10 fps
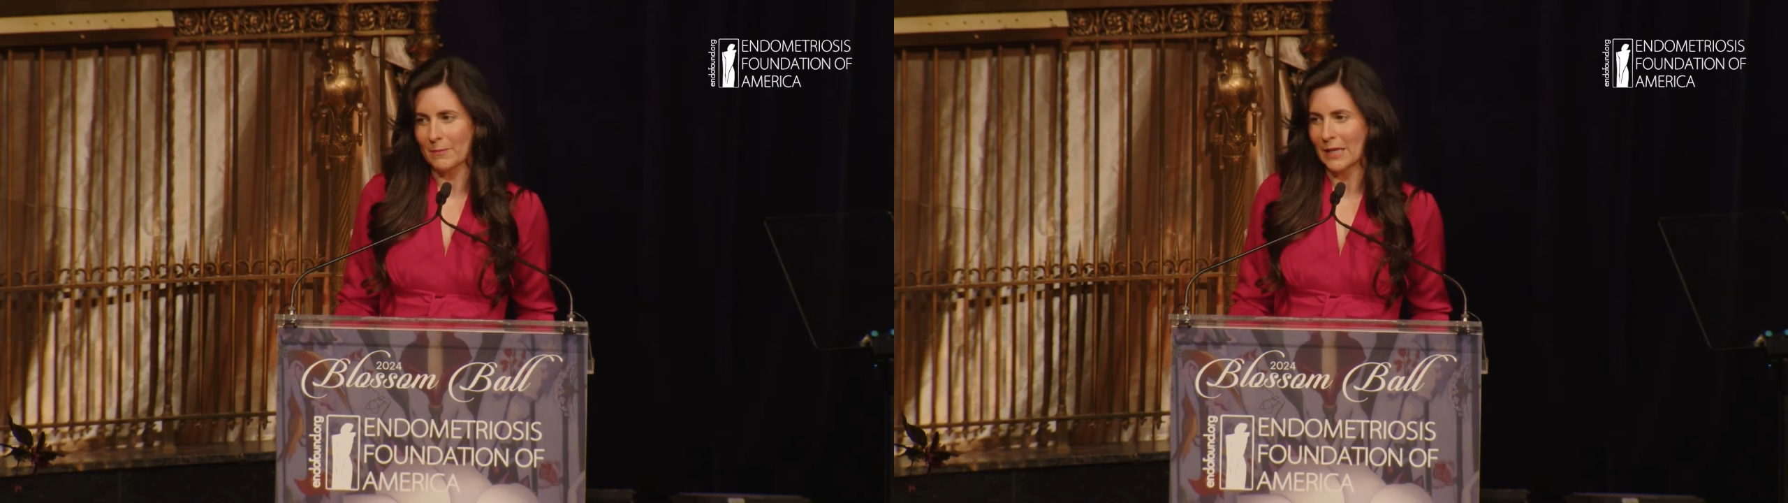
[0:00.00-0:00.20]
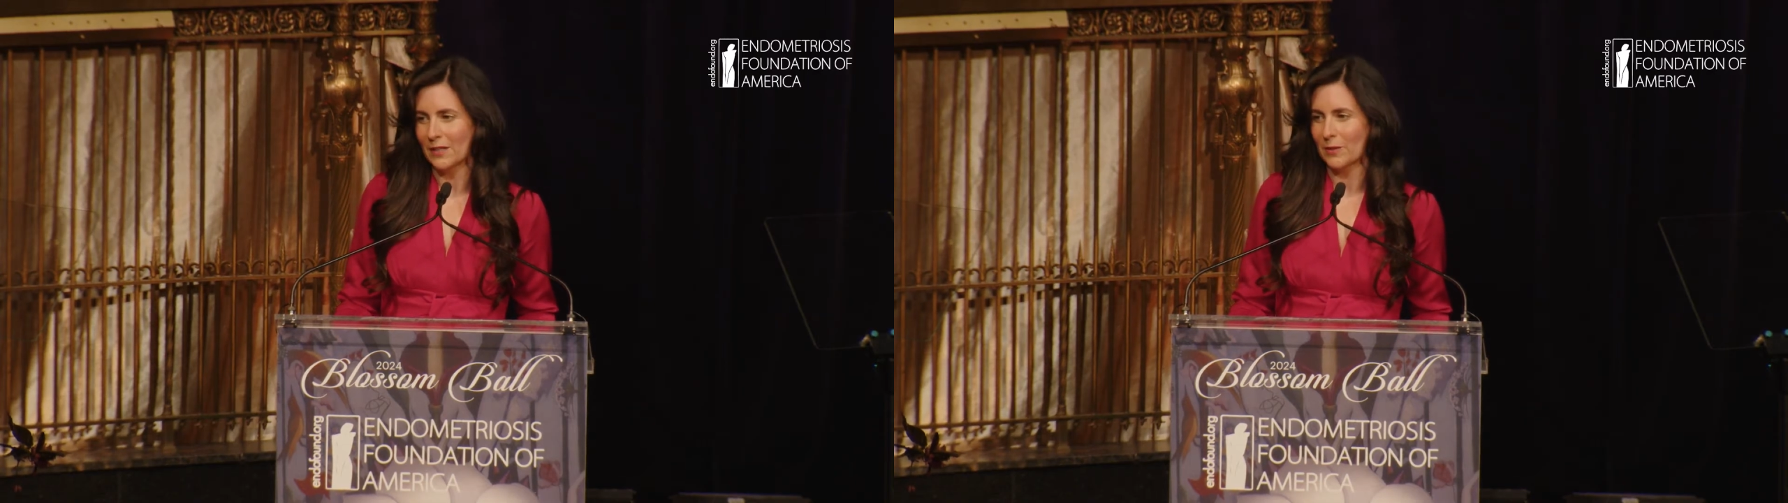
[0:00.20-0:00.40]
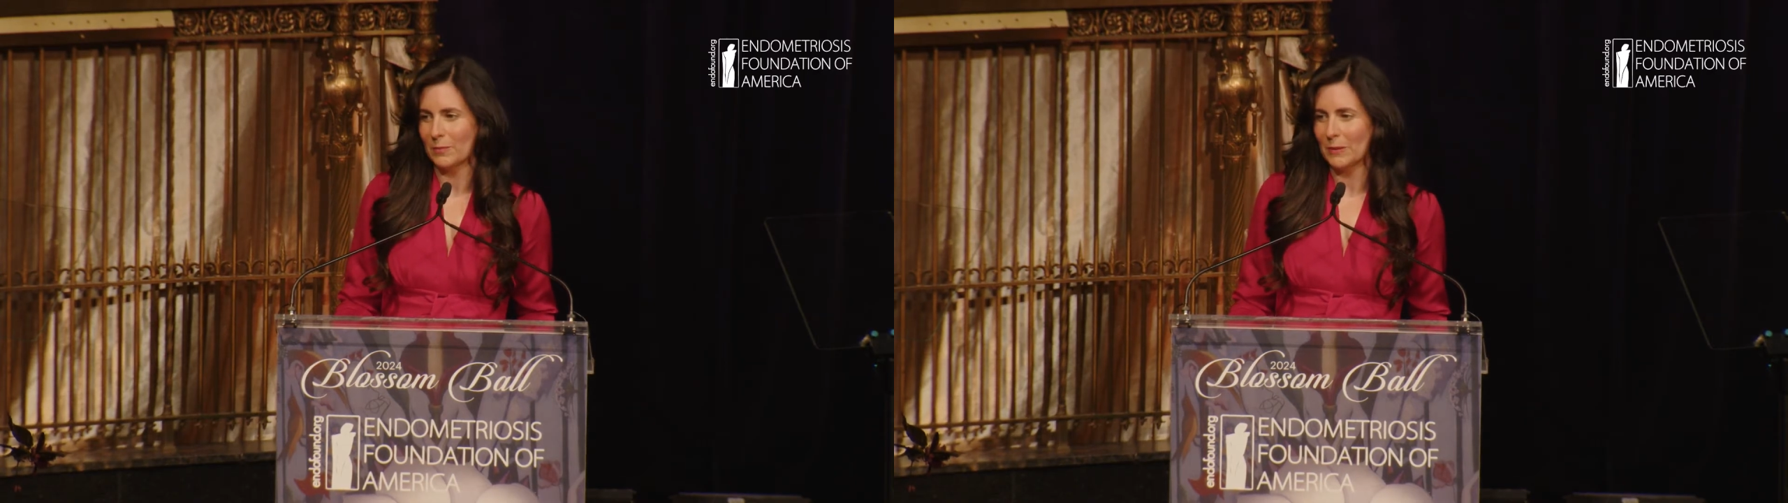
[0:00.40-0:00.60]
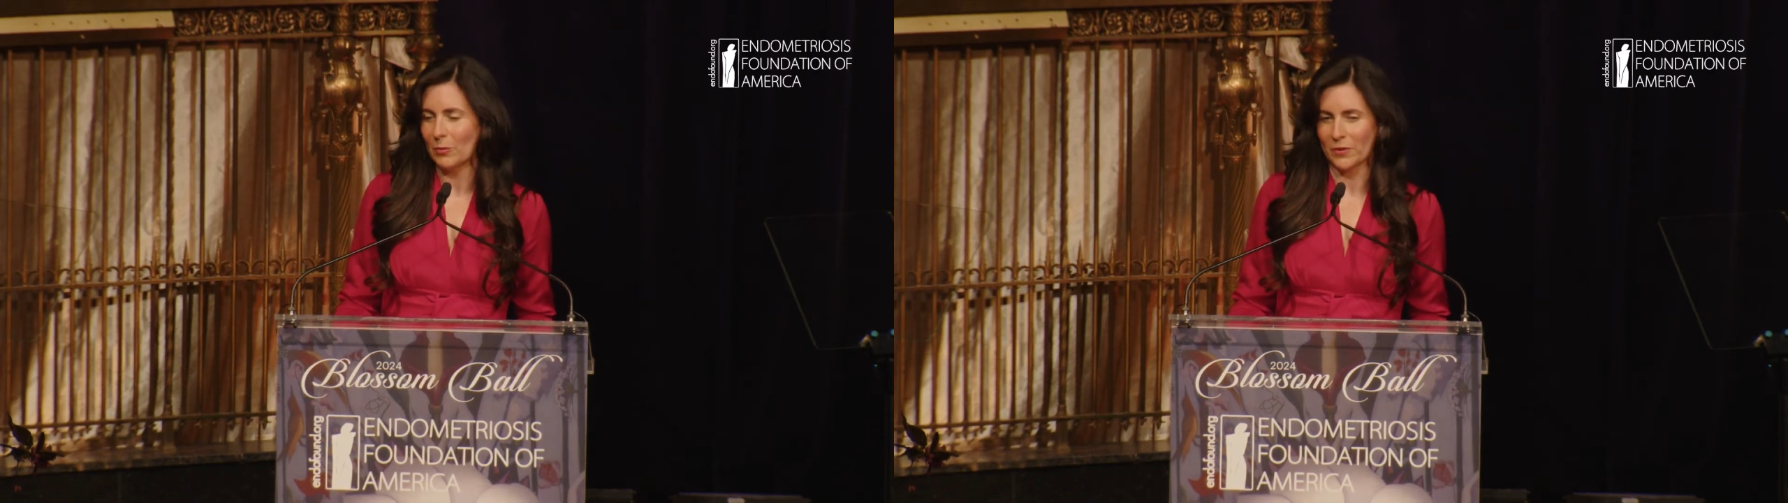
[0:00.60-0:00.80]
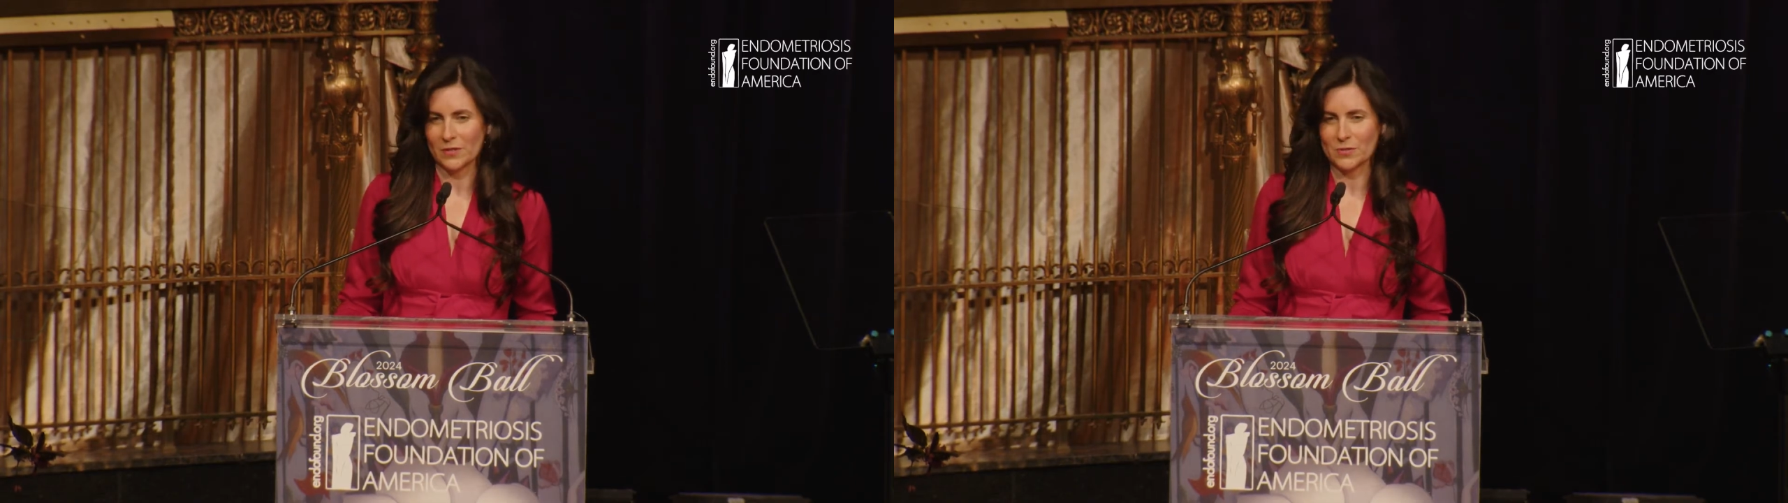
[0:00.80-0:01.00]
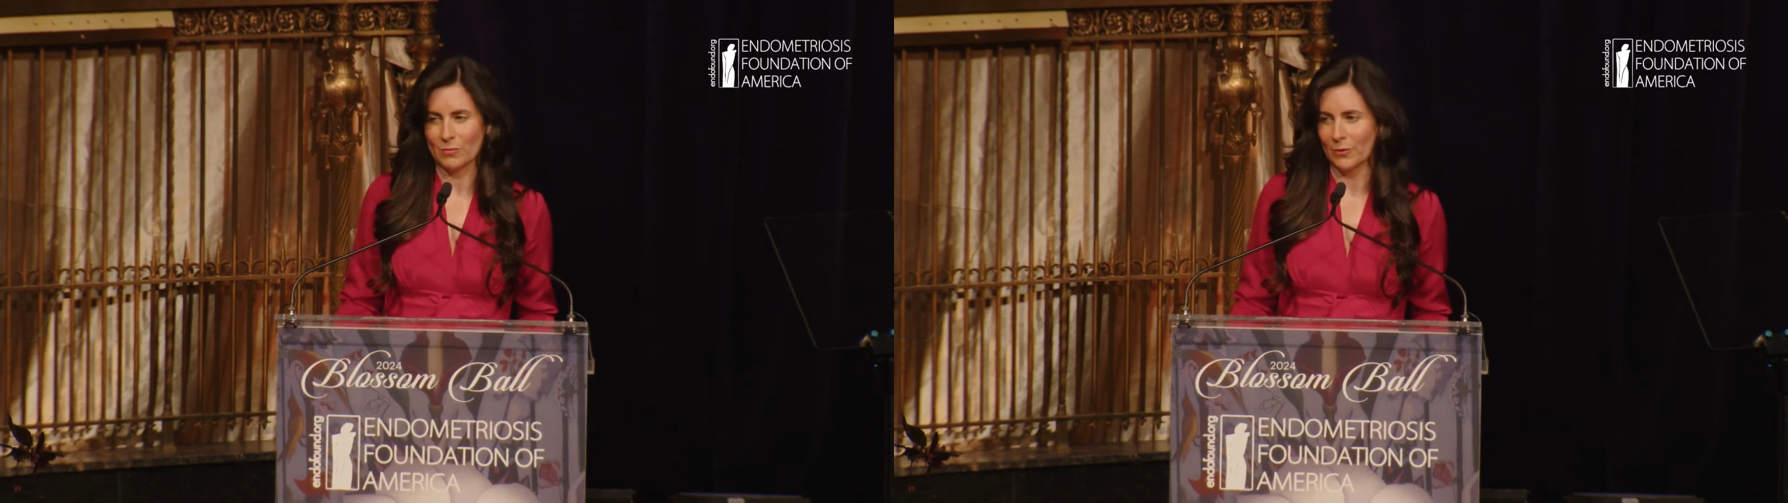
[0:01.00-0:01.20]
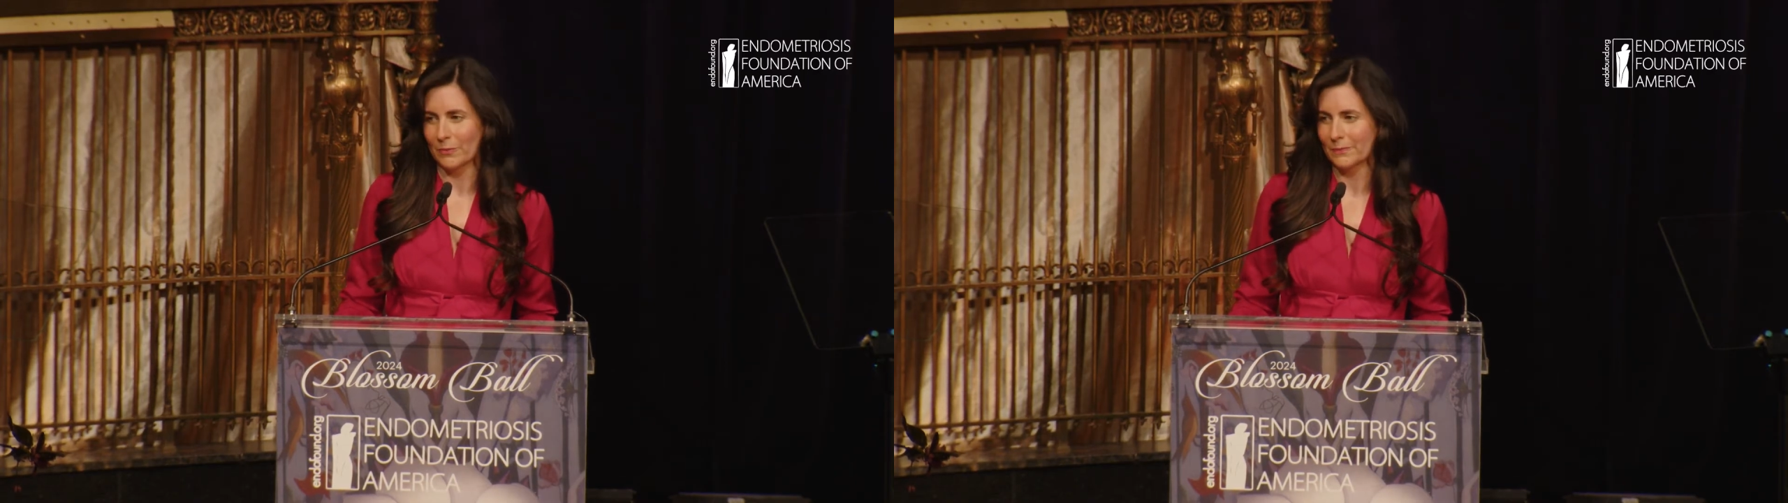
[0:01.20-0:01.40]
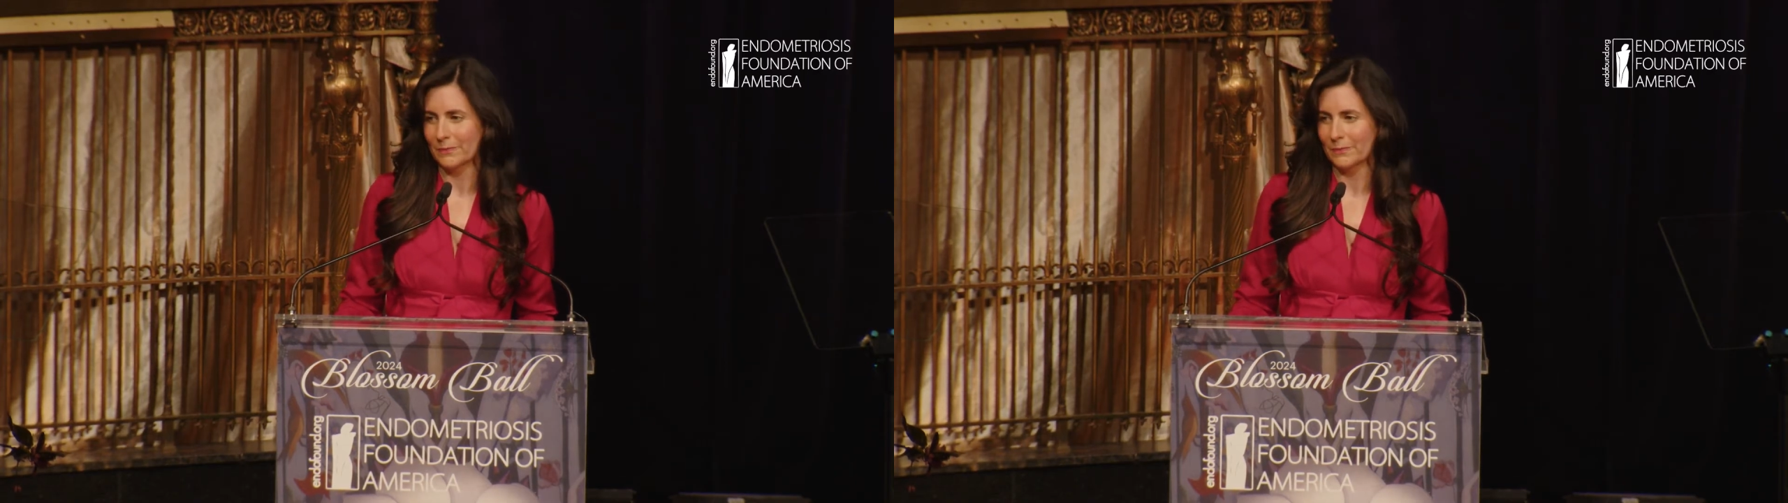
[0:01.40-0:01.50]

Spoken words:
many of the people in this room.